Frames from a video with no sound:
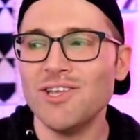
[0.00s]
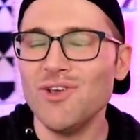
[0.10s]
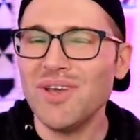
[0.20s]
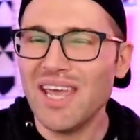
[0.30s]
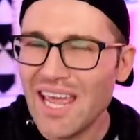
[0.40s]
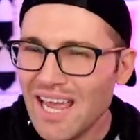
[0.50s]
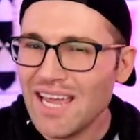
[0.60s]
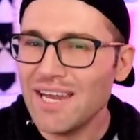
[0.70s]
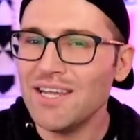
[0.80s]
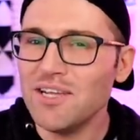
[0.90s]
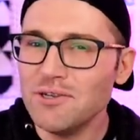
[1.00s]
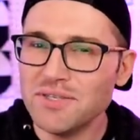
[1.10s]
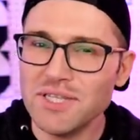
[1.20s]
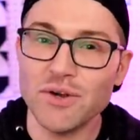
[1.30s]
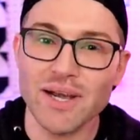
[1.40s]
You can use
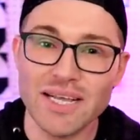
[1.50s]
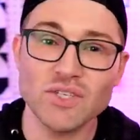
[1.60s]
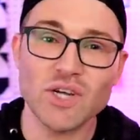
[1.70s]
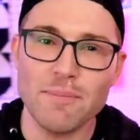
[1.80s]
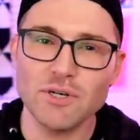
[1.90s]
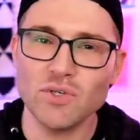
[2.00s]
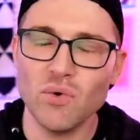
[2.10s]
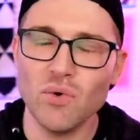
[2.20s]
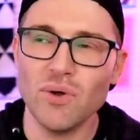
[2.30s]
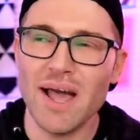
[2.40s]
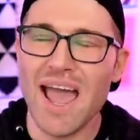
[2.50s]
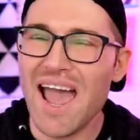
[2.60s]
the Cricut scraper tool